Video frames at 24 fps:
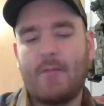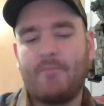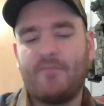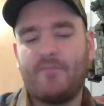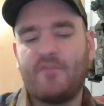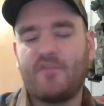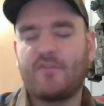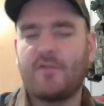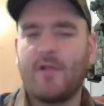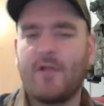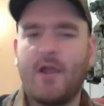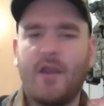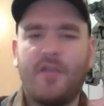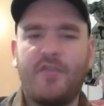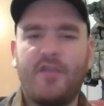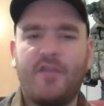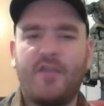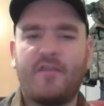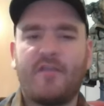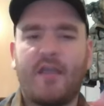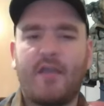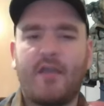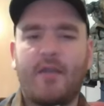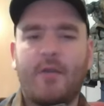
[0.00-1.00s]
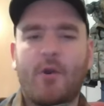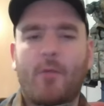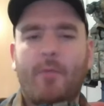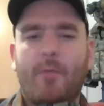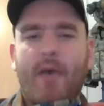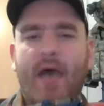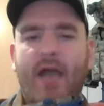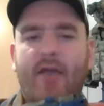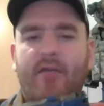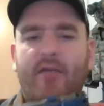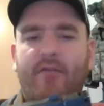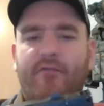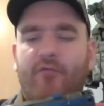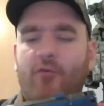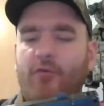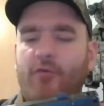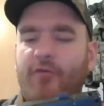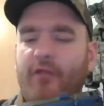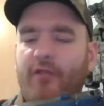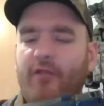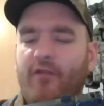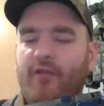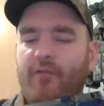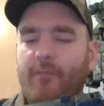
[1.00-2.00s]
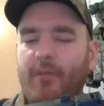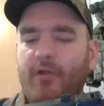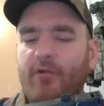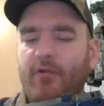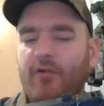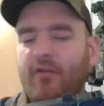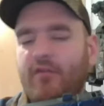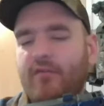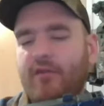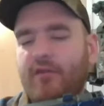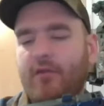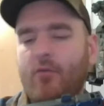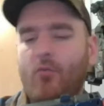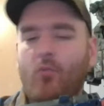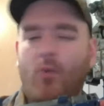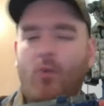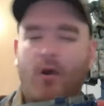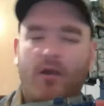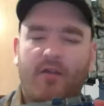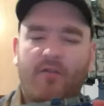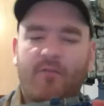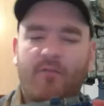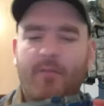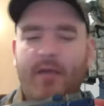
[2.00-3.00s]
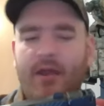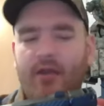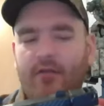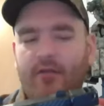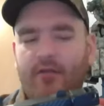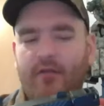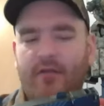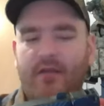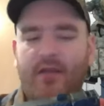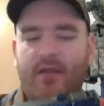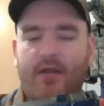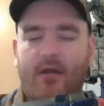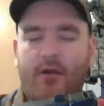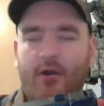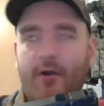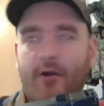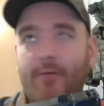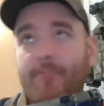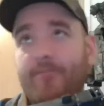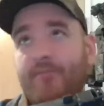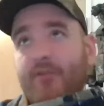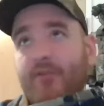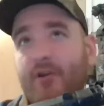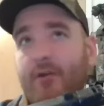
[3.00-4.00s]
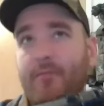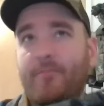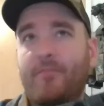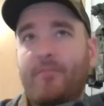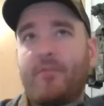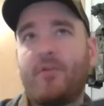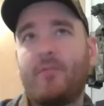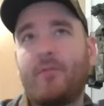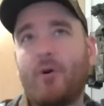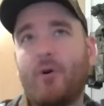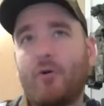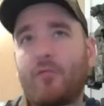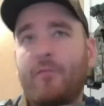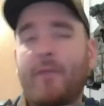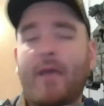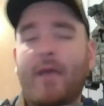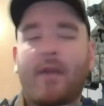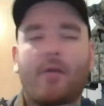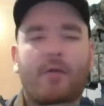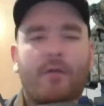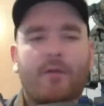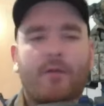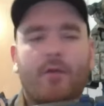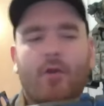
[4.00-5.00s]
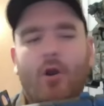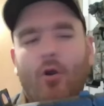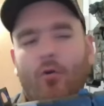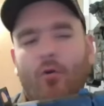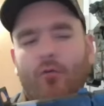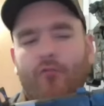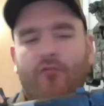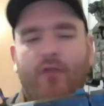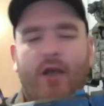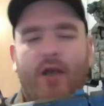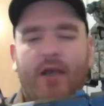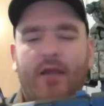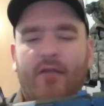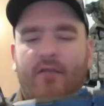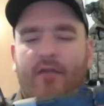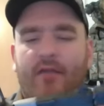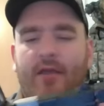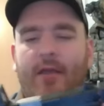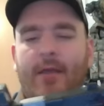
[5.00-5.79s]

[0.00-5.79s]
There's a lot of things I can go back and forth on this build and say one is better than the other, or they're both better in their own right.